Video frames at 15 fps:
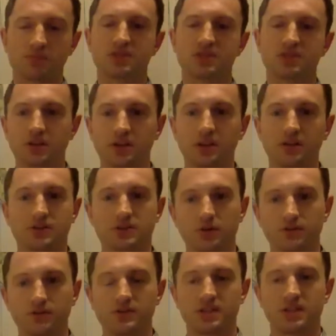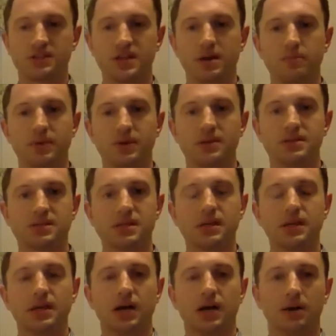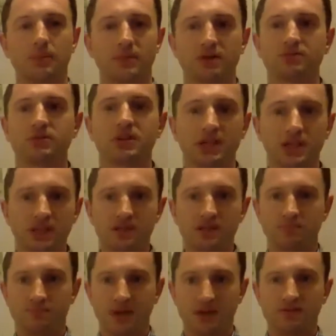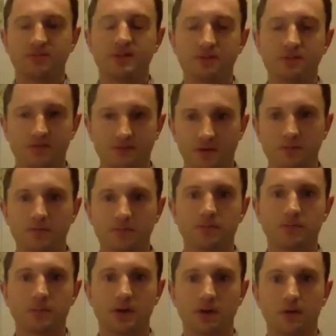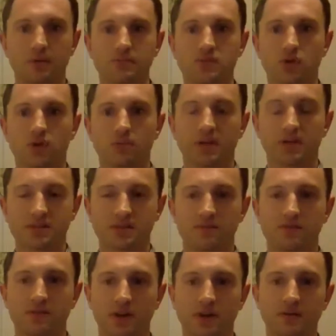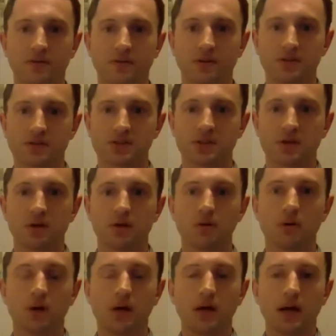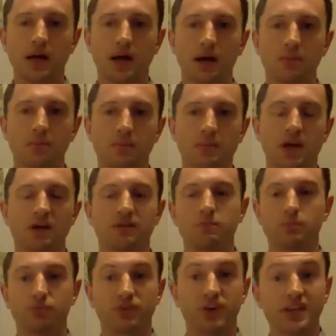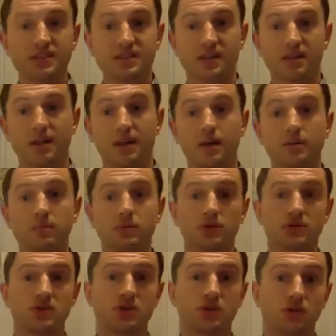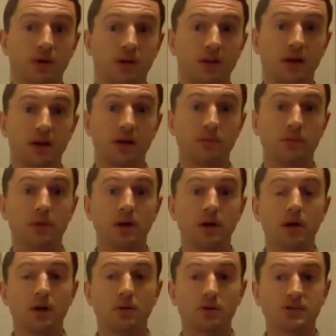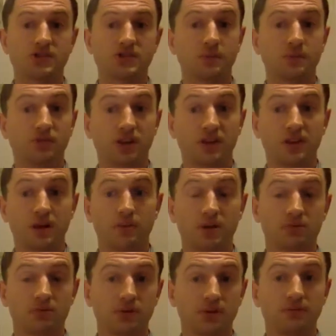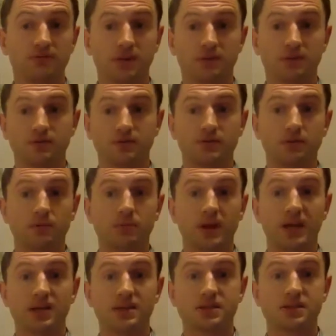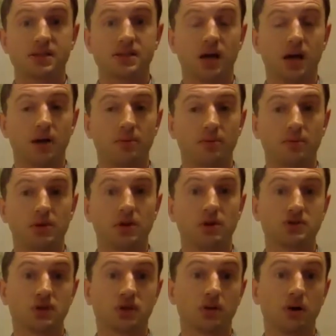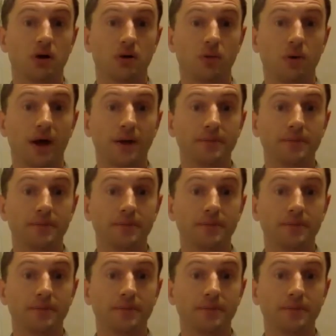particularly the tofus and the tempehs, they really benefit from, absorbing some flavor. And so kind of braising them or stewing them or simmering them in a really flavorful base goes a long way.